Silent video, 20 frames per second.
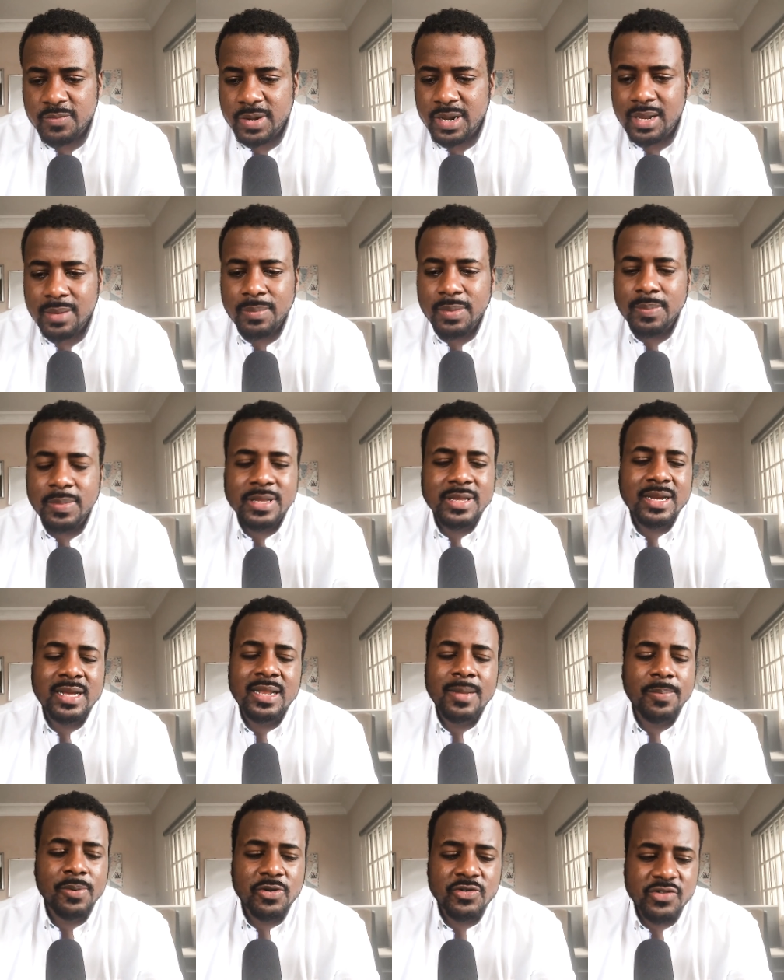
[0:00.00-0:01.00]
But the
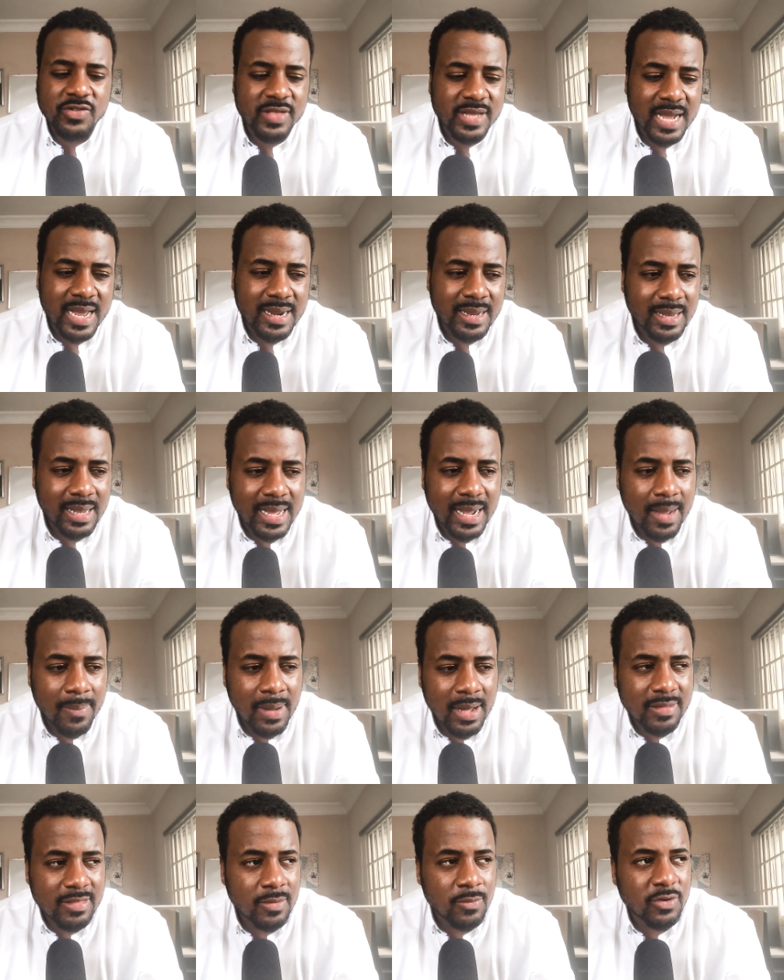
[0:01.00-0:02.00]
Clippers, the thing I didn't like
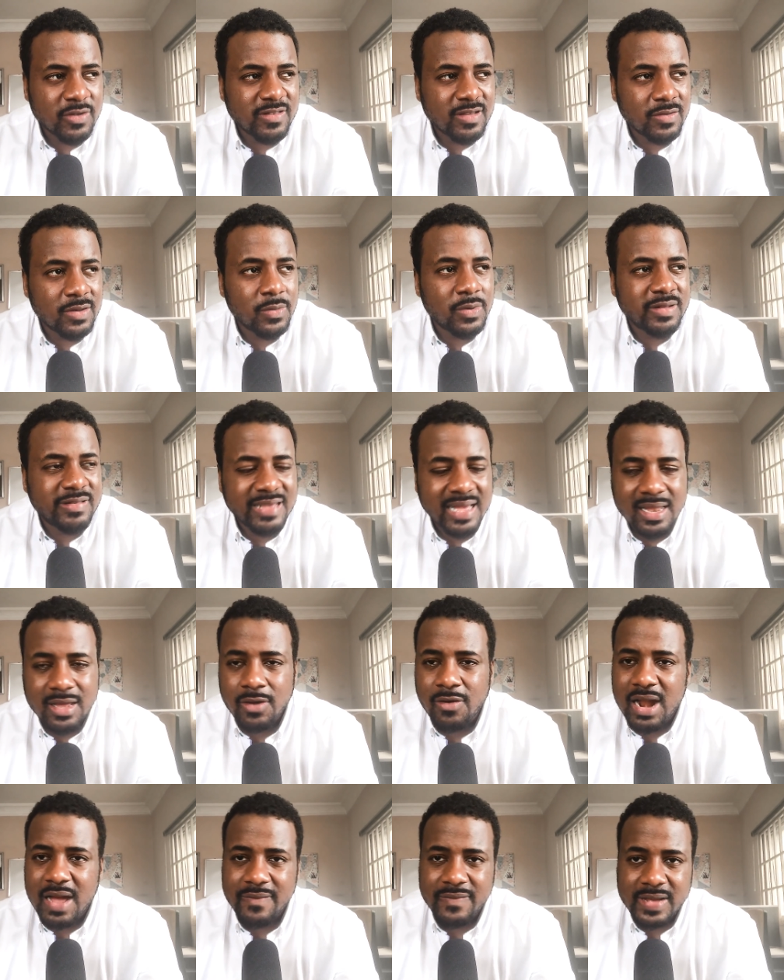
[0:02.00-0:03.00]
about them was that they were
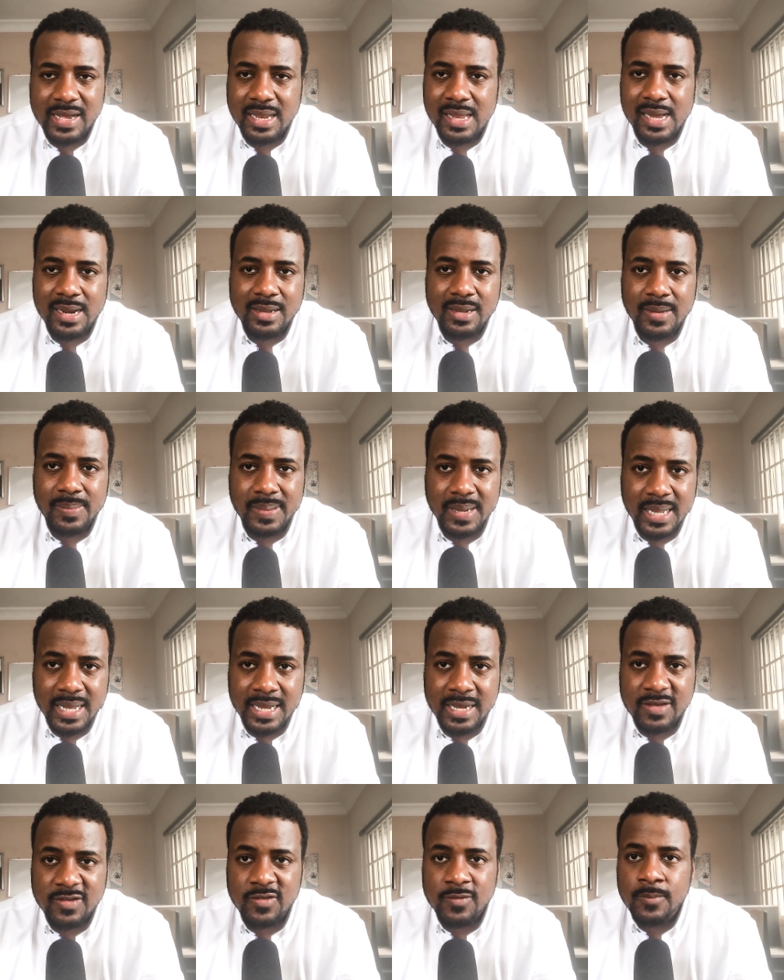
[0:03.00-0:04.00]
telegraphing a lot of their
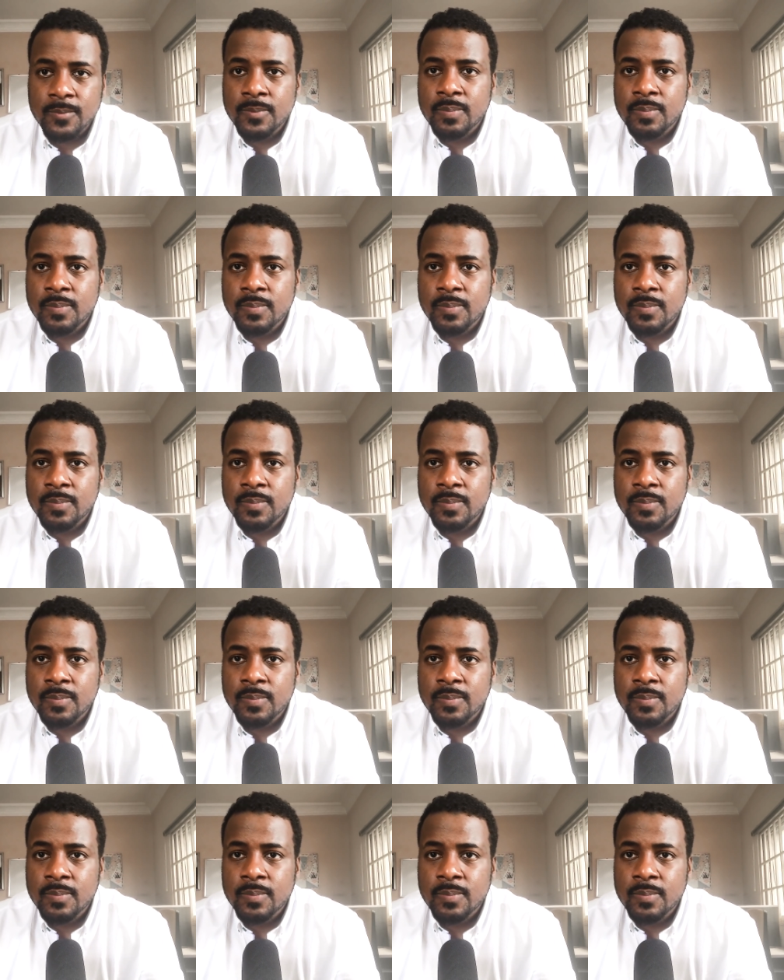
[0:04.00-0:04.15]
plays.